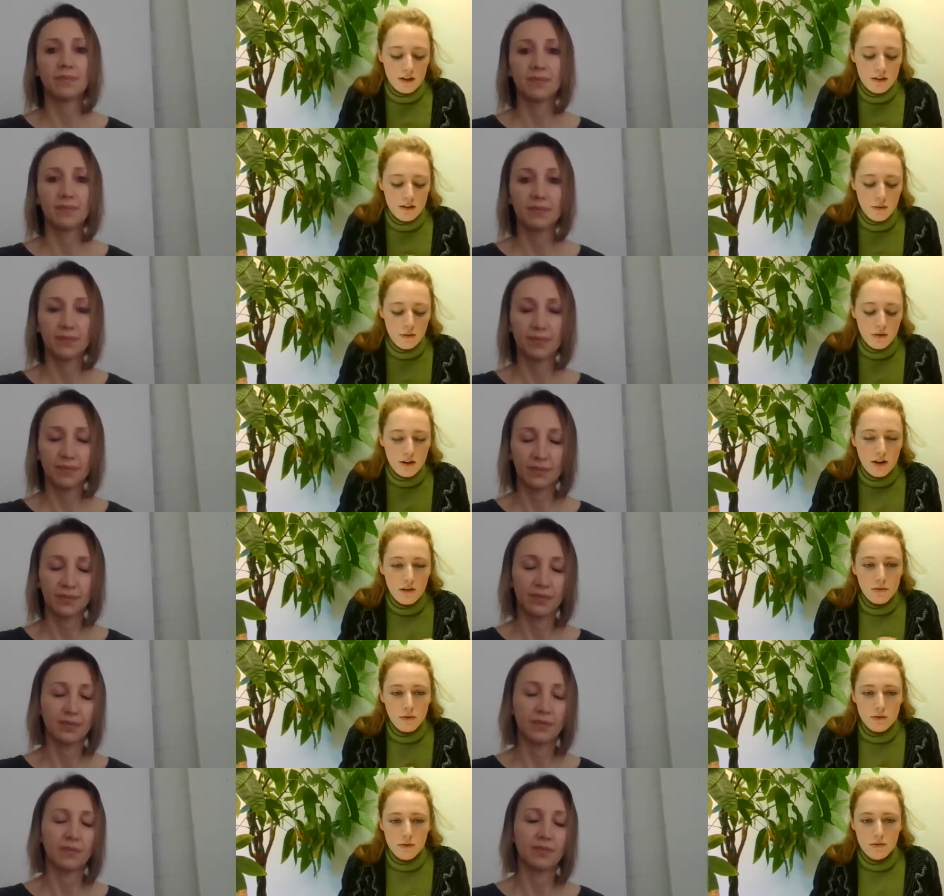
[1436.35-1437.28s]
Speaker 1: different
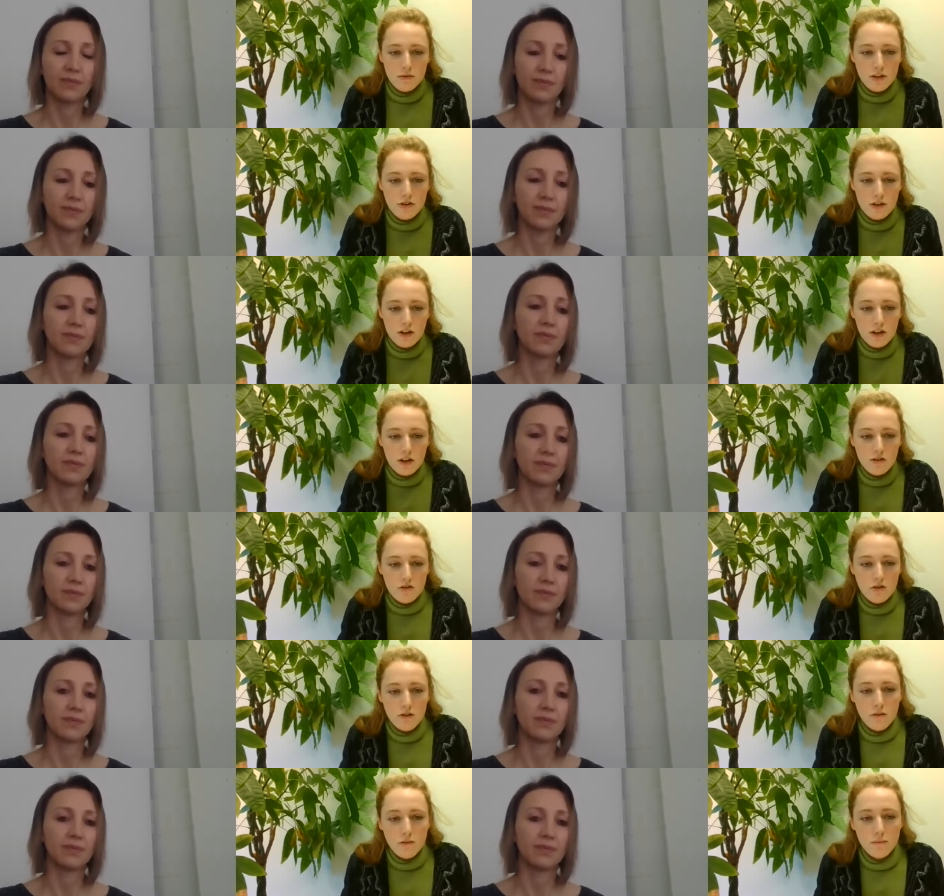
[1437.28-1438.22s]
levels of
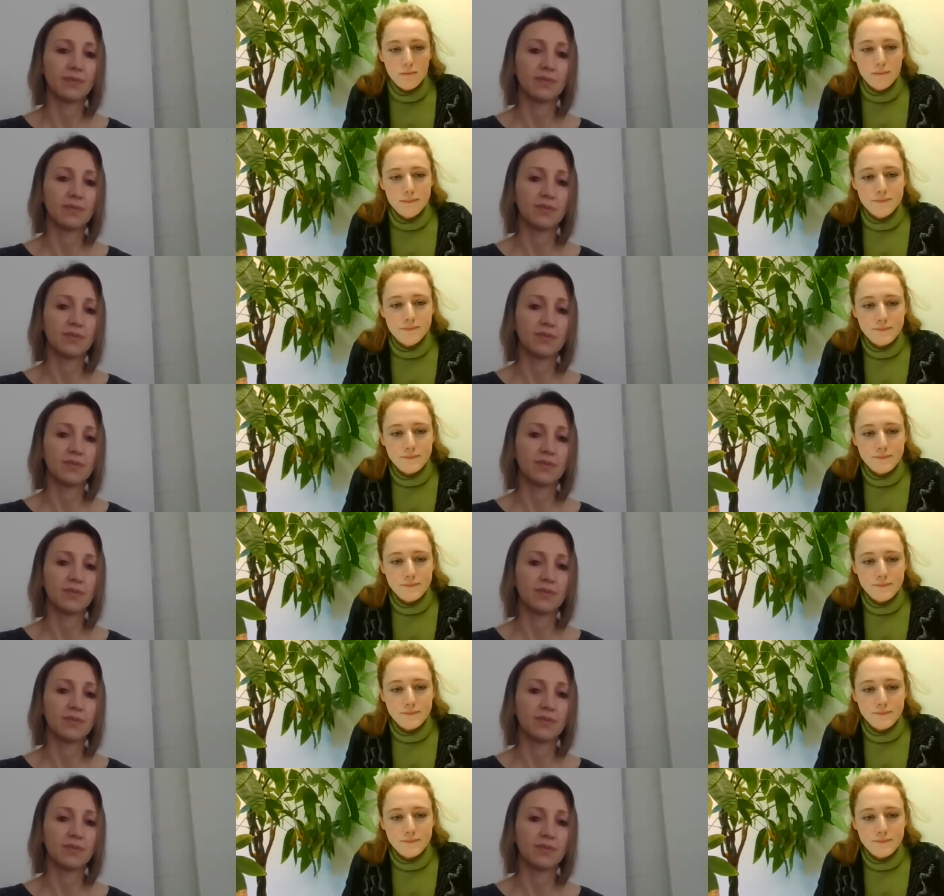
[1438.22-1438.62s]
education?